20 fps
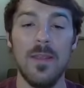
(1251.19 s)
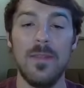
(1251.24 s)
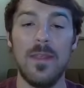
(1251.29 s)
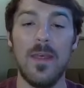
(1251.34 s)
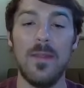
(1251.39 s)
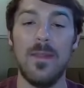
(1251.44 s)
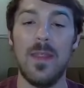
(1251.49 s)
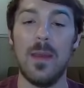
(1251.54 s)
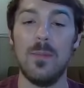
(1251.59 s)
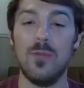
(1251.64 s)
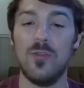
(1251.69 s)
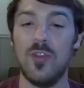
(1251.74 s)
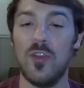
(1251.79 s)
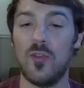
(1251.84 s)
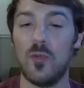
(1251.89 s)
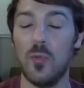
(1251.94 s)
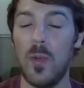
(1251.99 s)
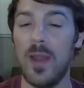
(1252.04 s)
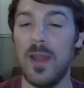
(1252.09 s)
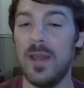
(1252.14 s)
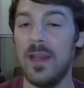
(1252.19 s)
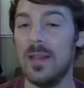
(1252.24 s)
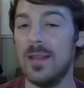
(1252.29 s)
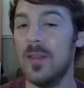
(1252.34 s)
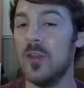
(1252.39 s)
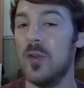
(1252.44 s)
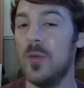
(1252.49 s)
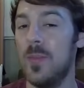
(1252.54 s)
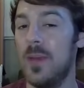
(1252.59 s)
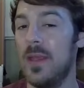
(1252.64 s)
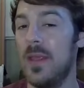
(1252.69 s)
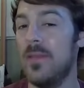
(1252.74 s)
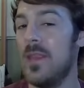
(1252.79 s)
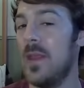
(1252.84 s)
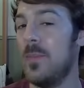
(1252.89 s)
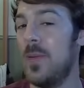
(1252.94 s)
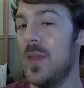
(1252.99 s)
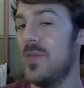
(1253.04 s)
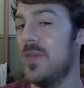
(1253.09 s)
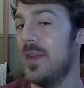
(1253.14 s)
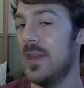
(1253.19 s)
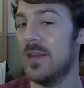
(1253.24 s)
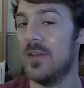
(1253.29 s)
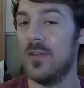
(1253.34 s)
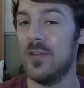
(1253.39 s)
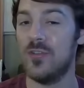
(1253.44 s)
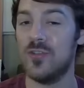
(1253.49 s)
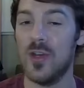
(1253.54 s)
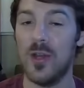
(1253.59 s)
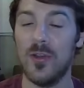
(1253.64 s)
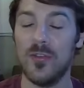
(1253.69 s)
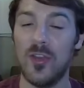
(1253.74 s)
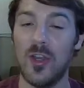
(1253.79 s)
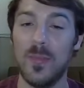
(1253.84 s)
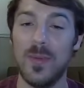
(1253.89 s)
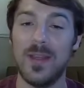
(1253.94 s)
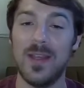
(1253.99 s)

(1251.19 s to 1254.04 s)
than them just waiting a little bit and then pivoting into the Charizard,